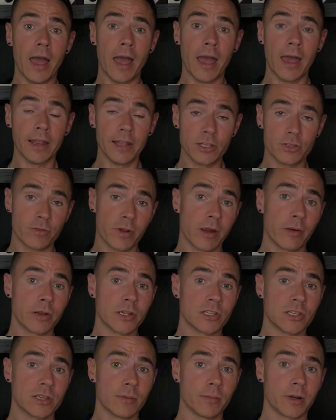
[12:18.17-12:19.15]
And it's very
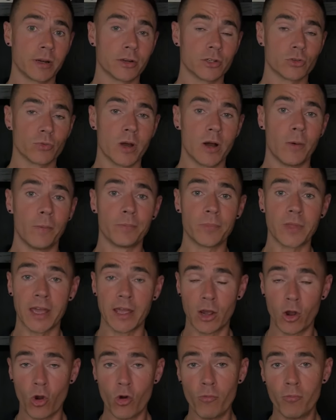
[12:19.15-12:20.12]
similar as well.
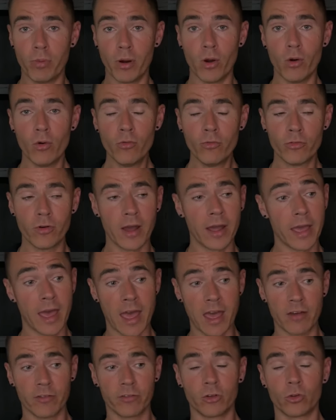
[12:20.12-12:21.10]
I own both. I
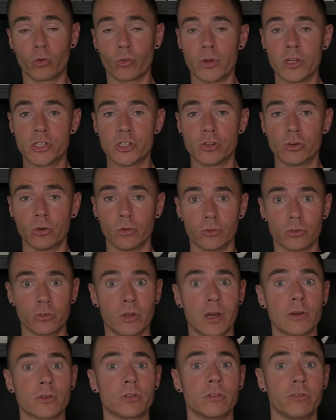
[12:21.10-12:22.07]
have an original
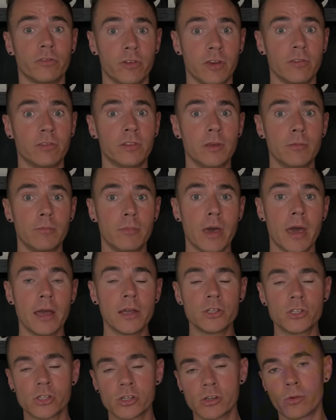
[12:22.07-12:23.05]
2015
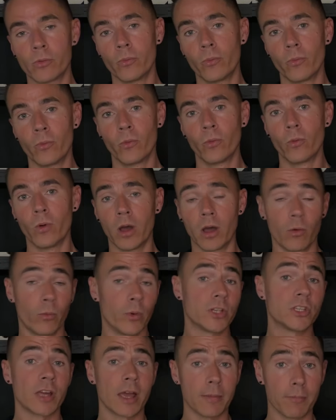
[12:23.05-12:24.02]
batch,
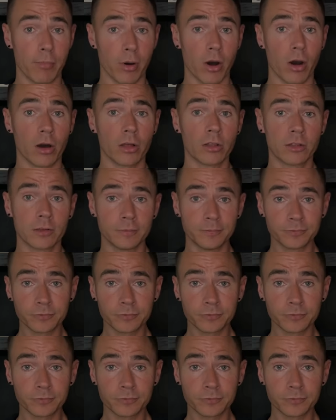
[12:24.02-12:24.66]
which I bought